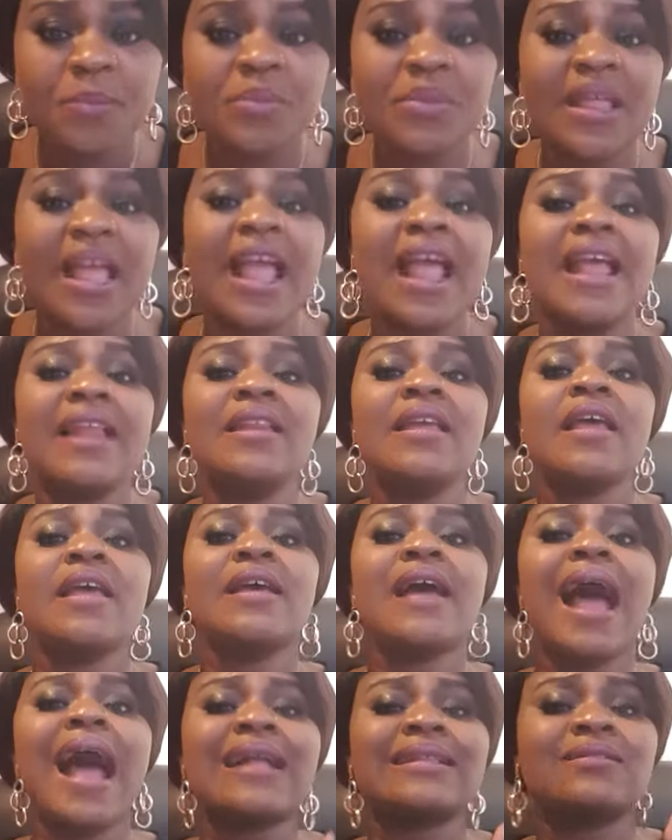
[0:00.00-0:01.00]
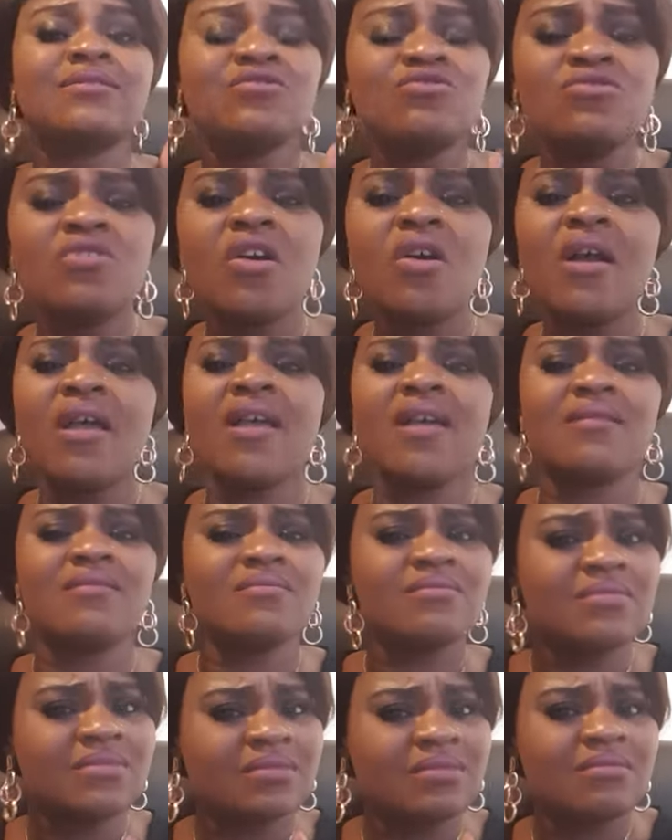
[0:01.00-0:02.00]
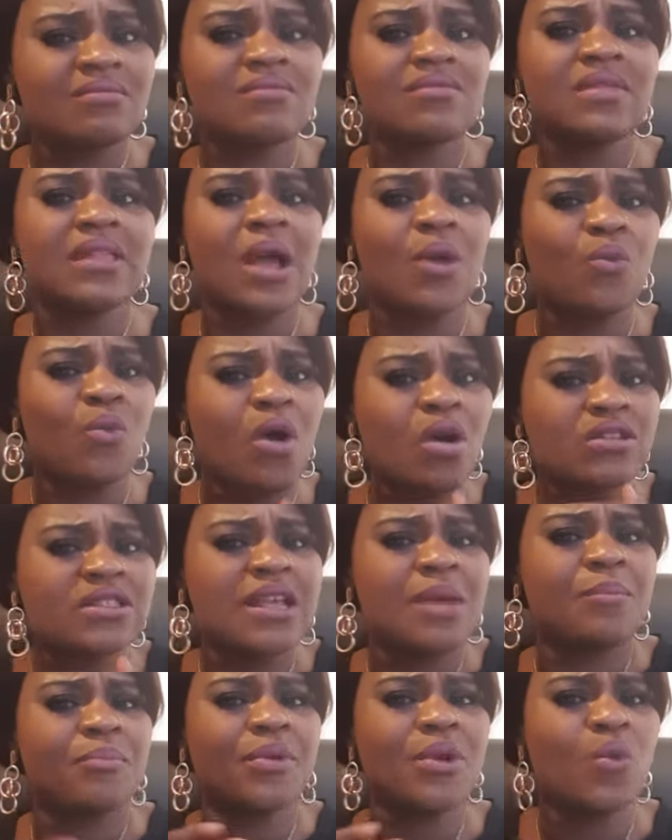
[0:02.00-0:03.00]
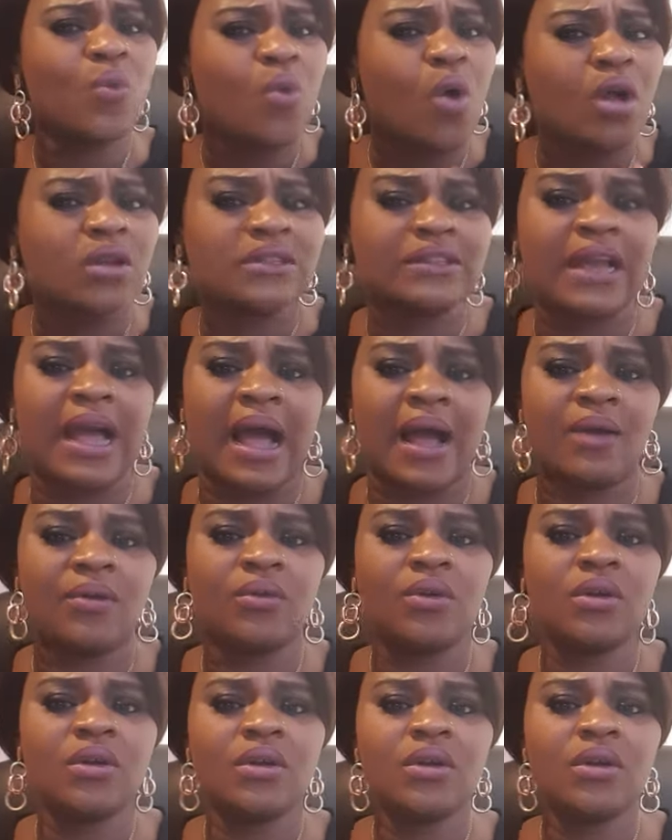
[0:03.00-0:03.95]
Then, you know, now what they bring word now?